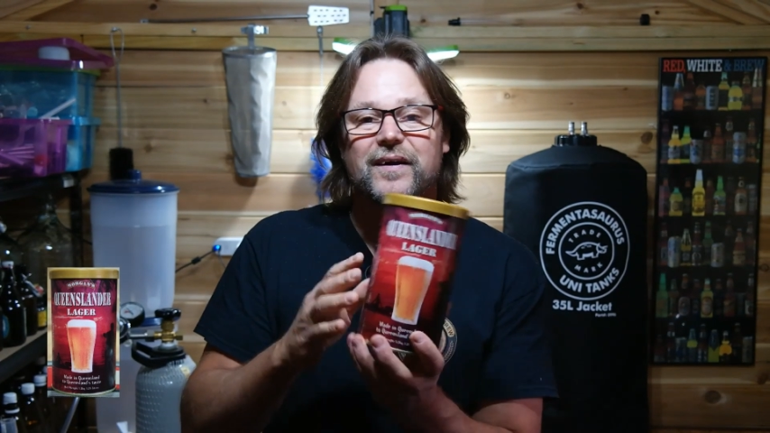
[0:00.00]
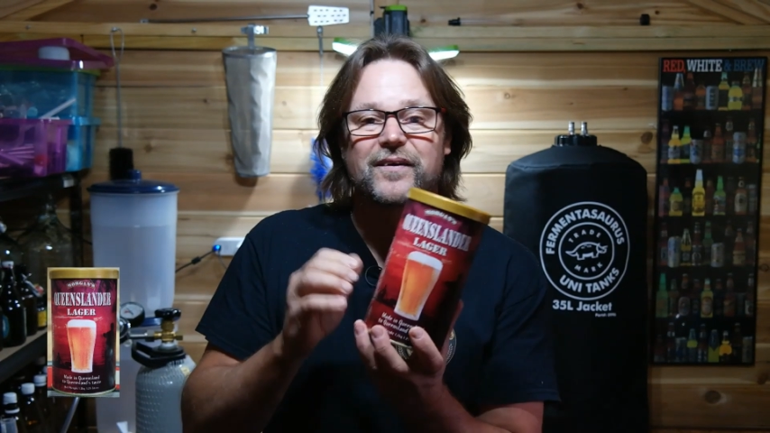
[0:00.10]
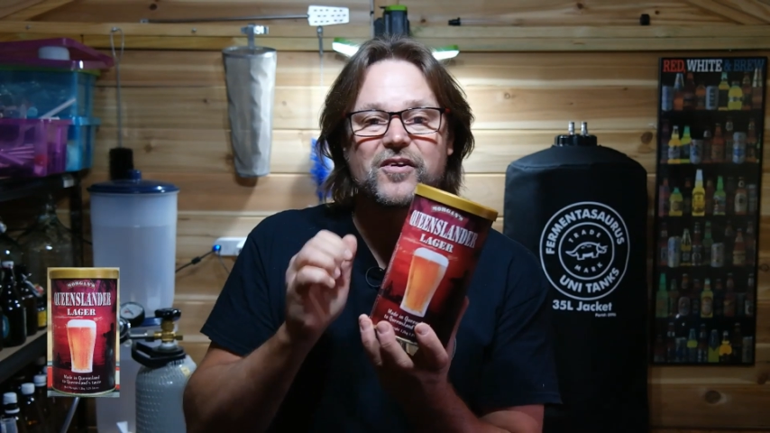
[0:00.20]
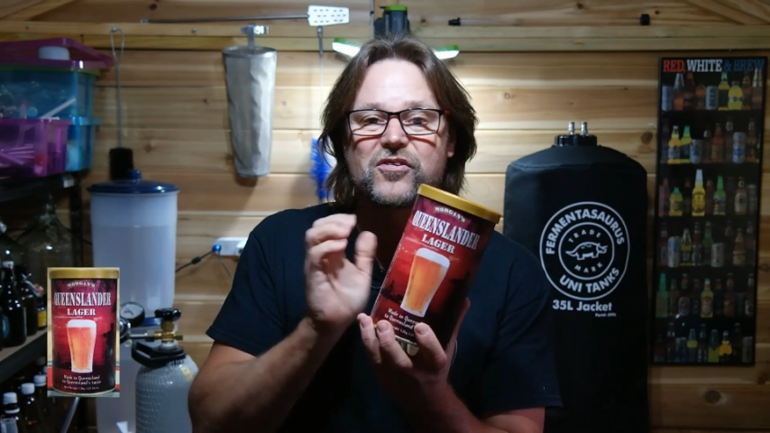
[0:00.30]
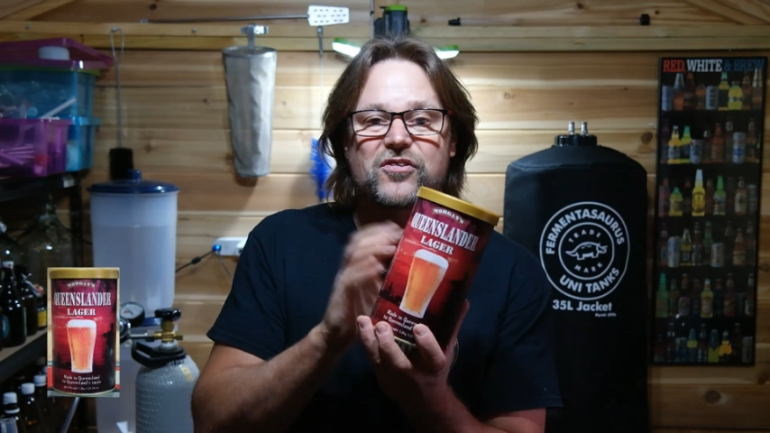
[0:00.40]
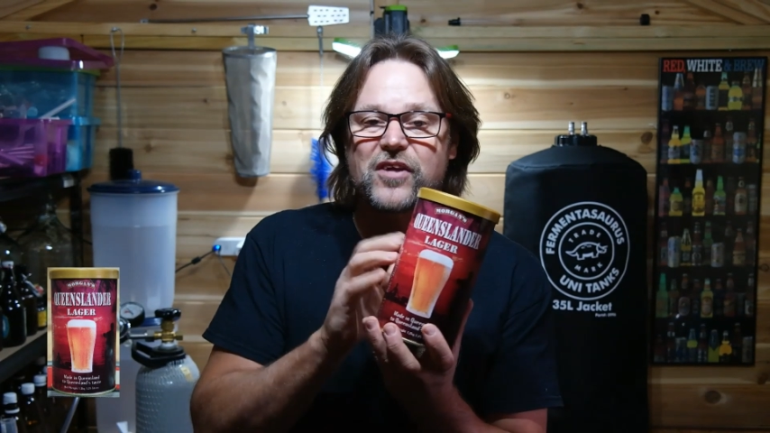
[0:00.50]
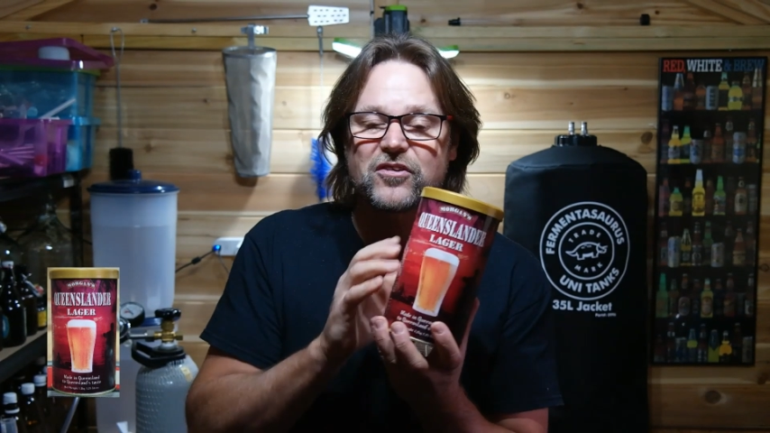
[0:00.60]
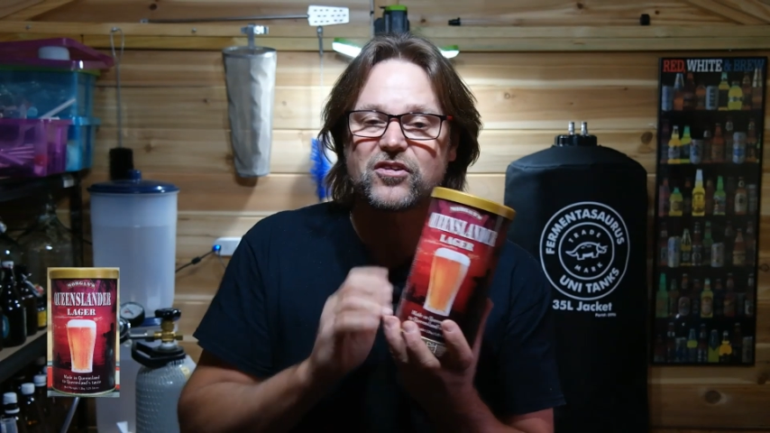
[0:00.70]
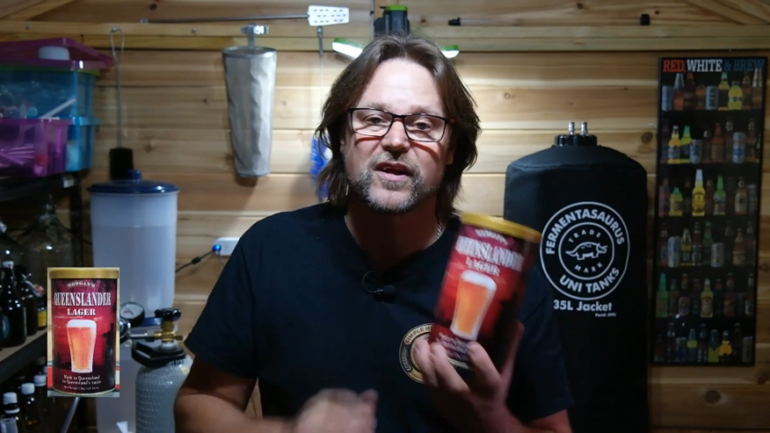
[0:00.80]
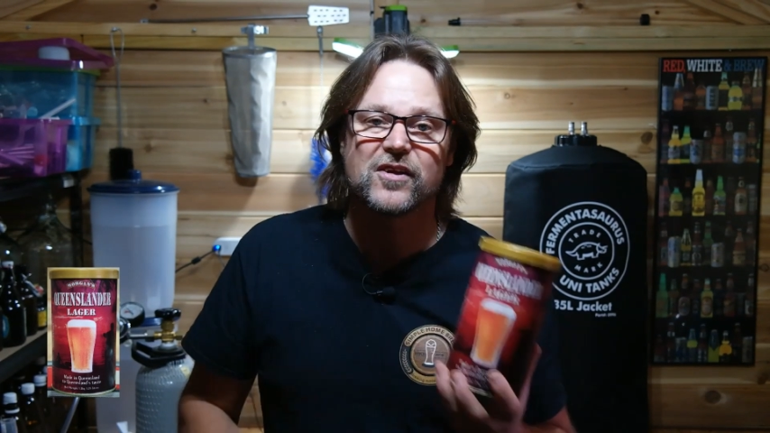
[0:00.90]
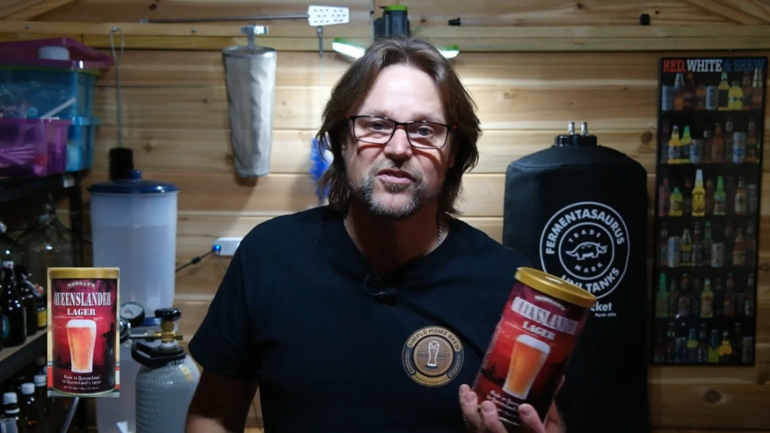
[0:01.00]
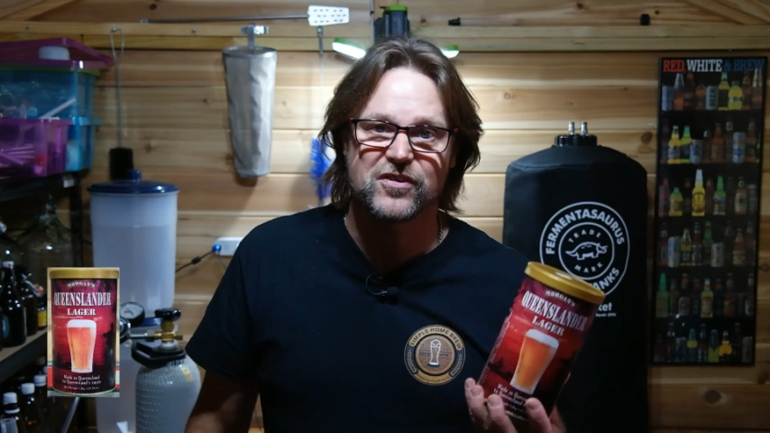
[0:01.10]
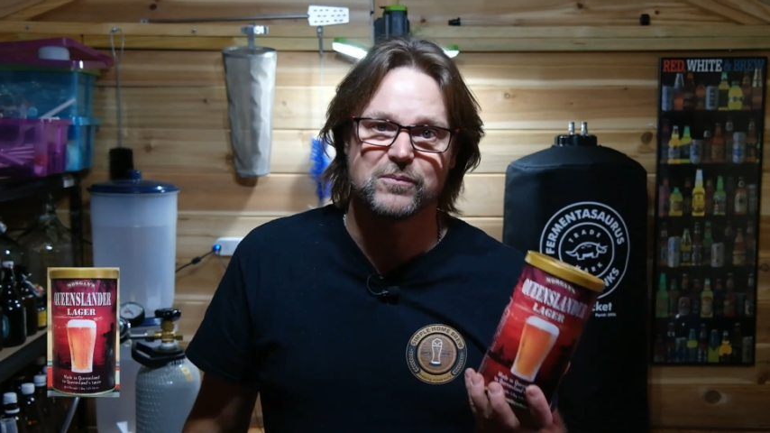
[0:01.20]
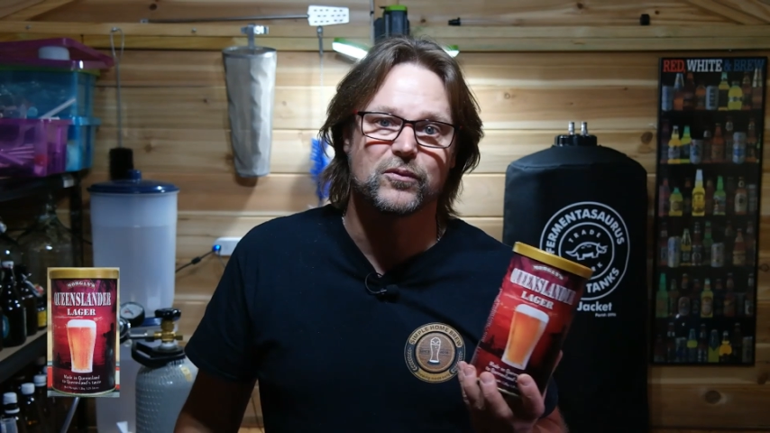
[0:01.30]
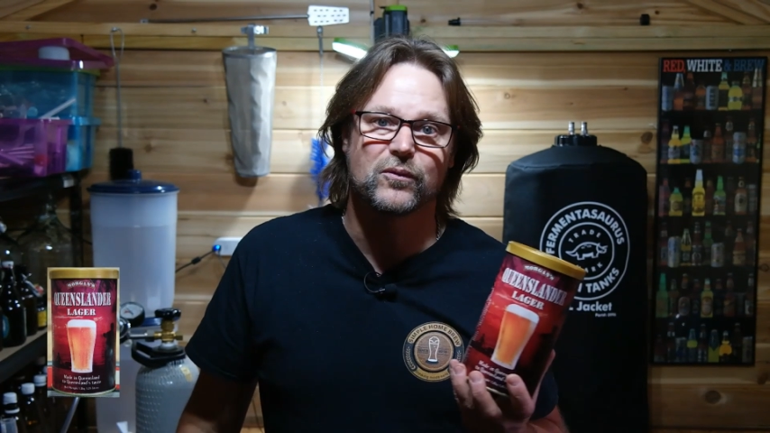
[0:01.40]
This is such an easy,
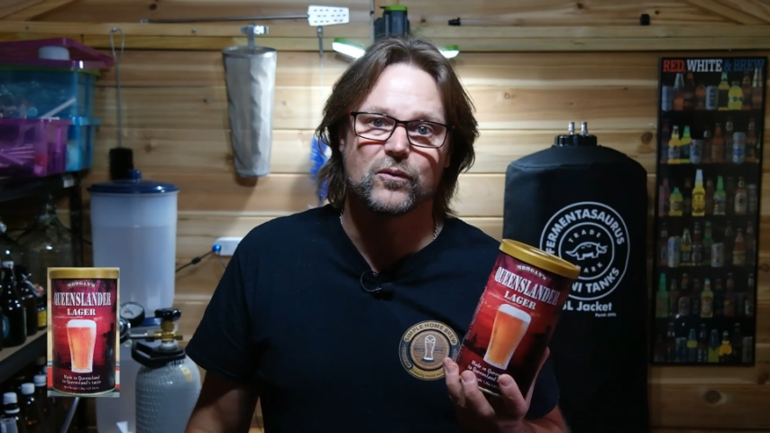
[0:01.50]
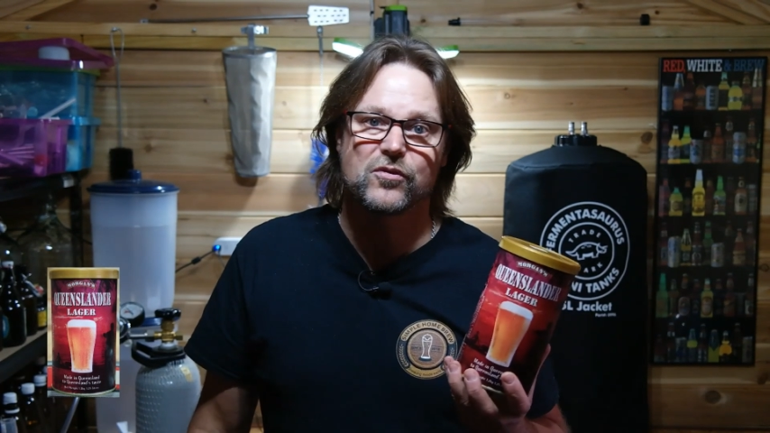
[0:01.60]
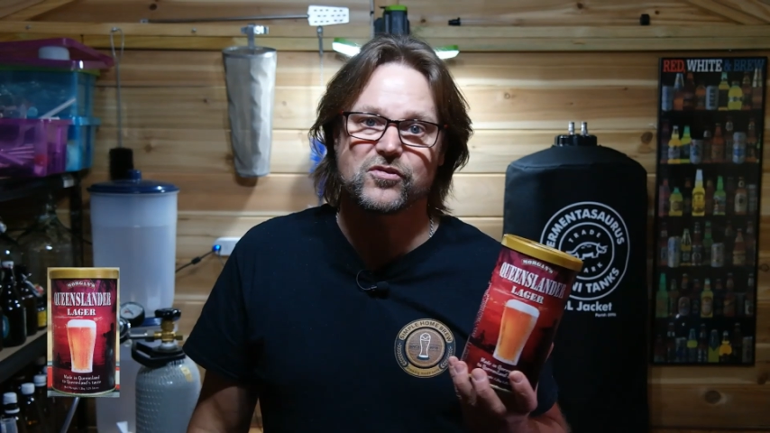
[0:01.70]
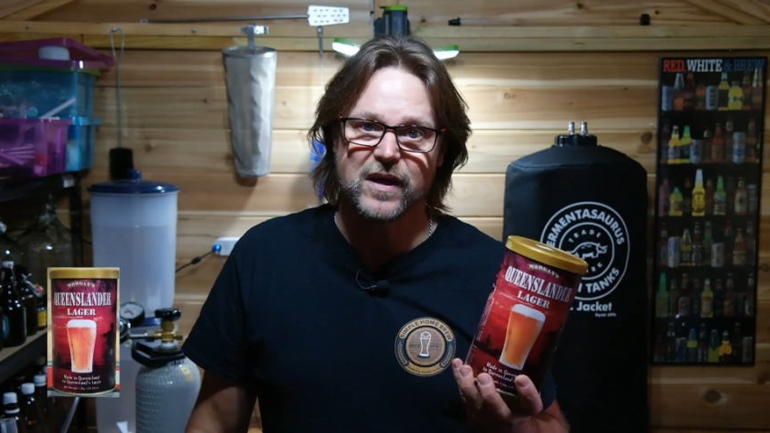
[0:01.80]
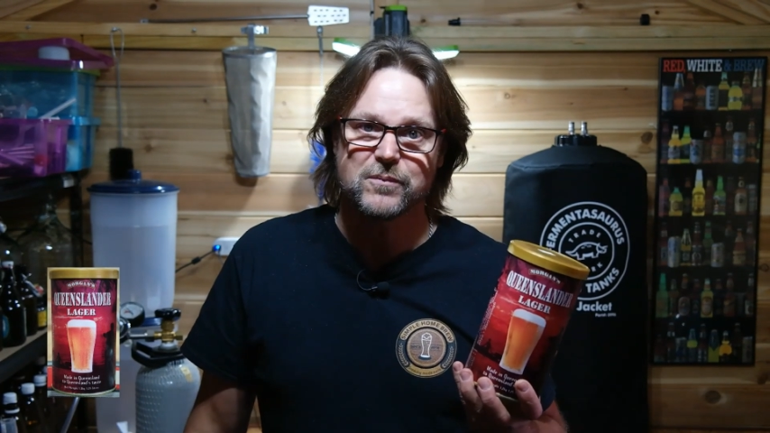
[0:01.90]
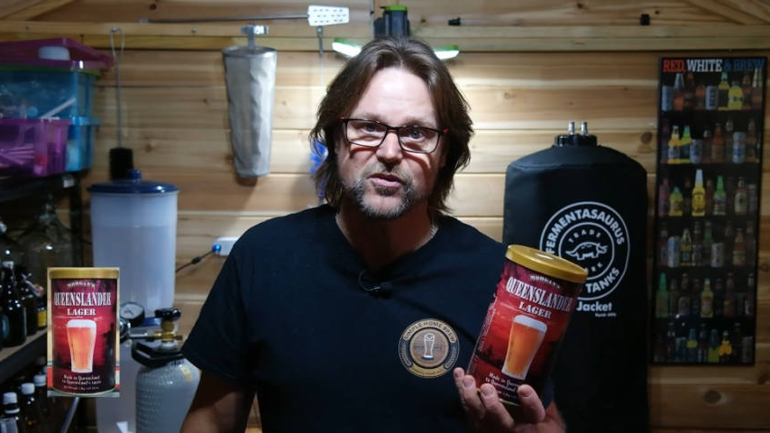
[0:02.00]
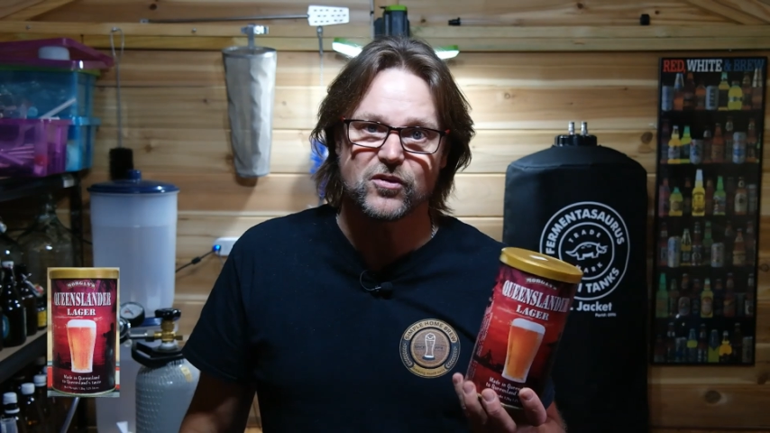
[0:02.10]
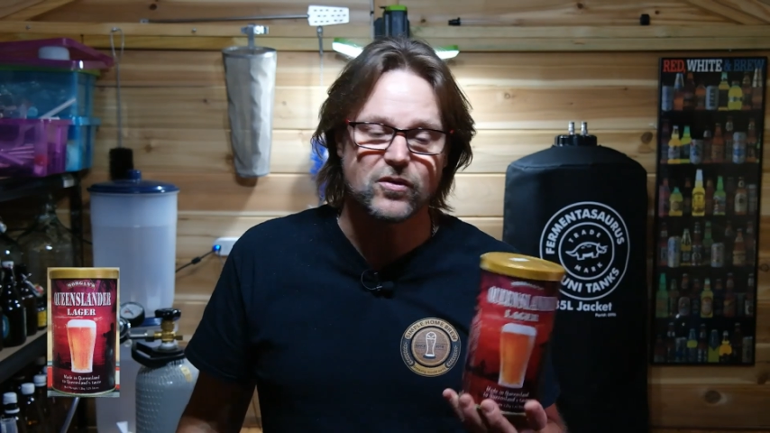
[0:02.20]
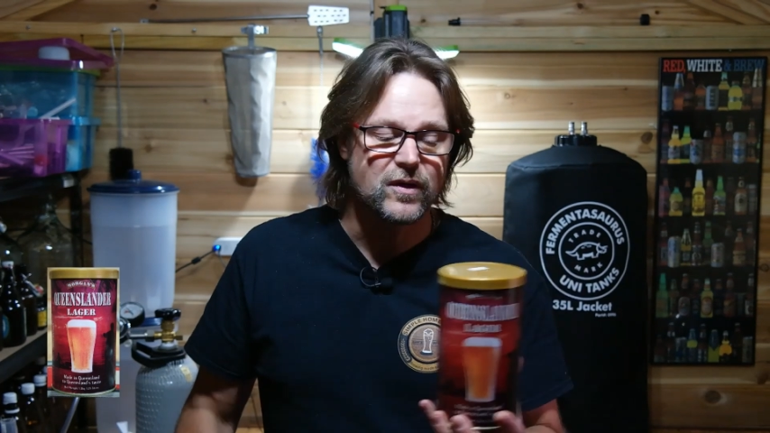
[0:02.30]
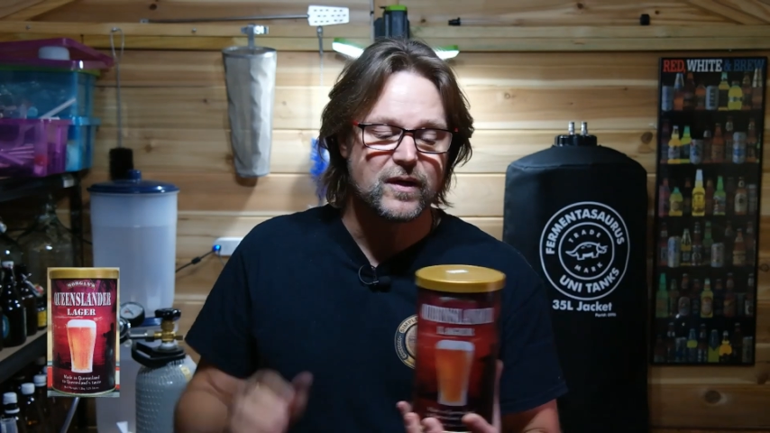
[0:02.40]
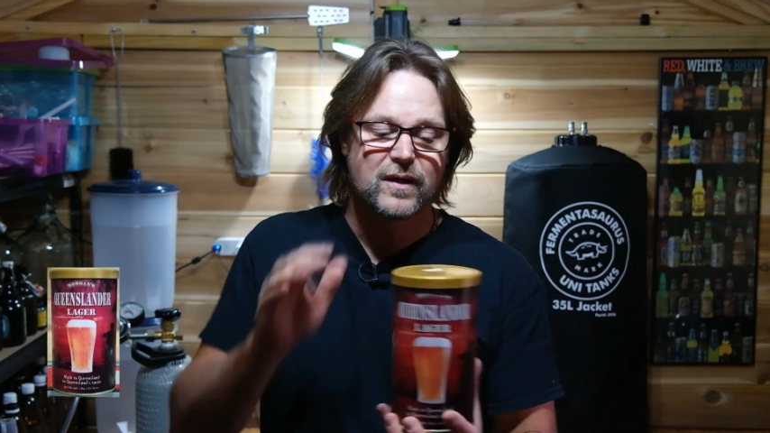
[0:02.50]
simple step to do.